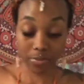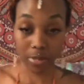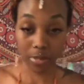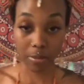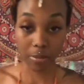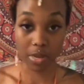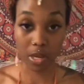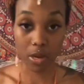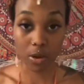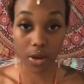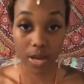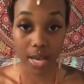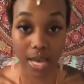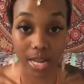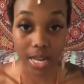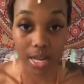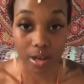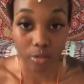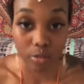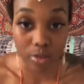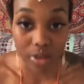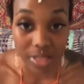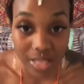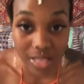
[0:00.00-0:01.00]
let me go ahead
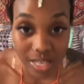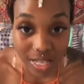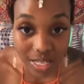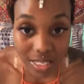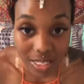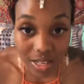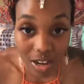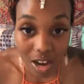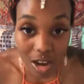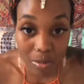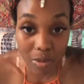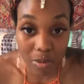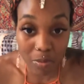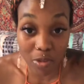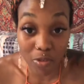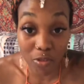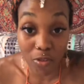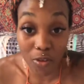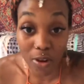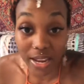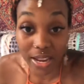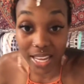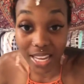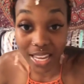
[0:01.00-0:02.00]
and read this comment
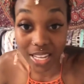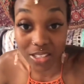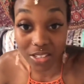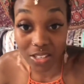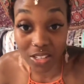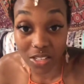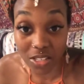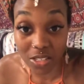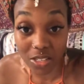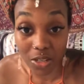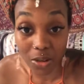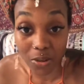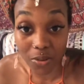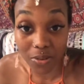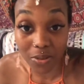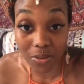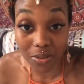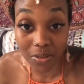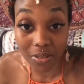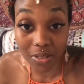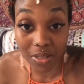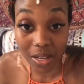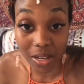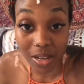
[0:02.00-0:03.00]
before I get into these
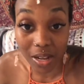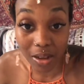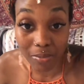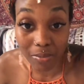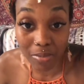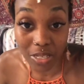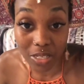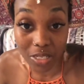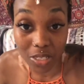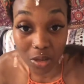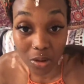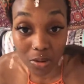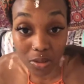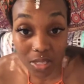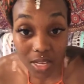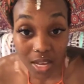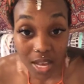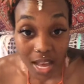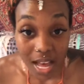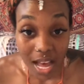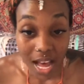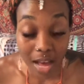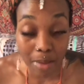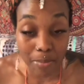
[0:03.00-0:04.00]
notes.
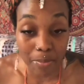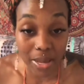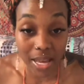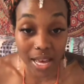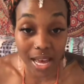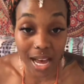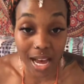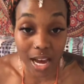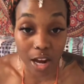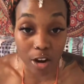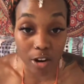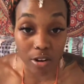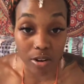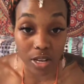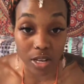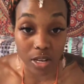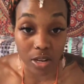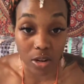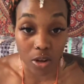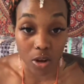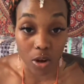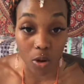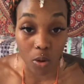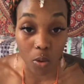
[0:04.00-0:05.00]
I bet I already
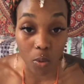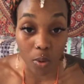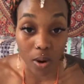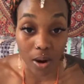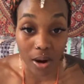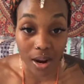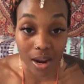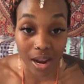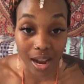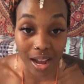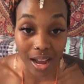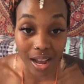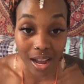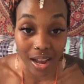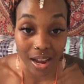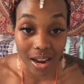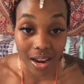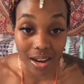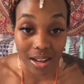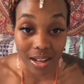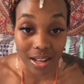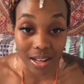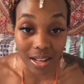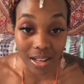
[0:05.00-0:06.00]
know where
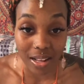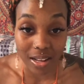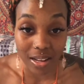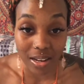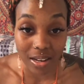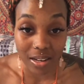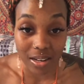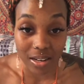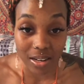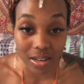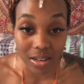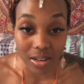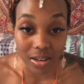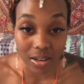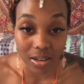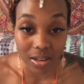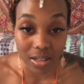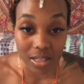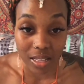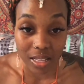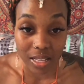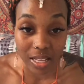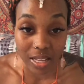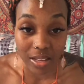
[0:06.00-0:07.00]

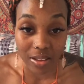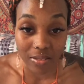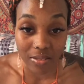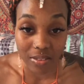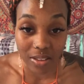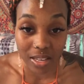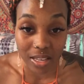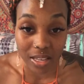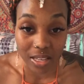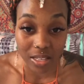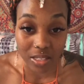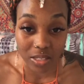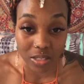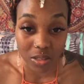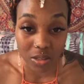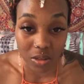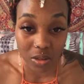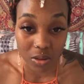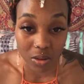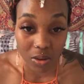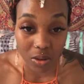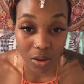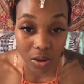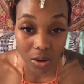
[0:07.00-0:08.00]
live is
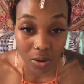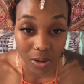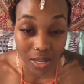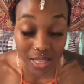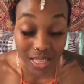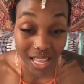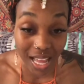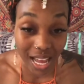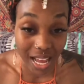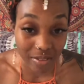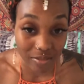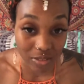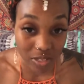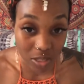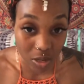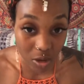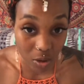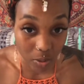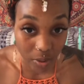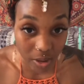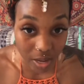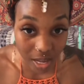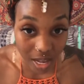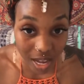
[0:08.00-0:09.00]
going.
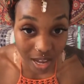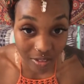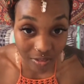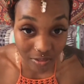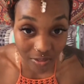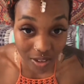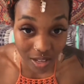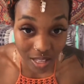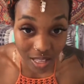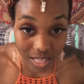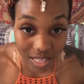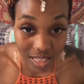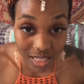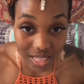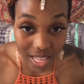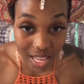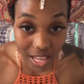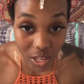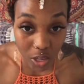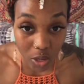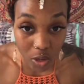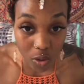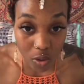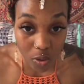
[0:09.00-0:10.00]
I feel it.
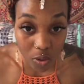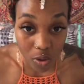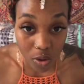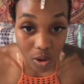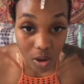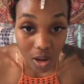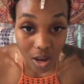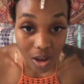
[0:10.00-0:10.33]
Thank you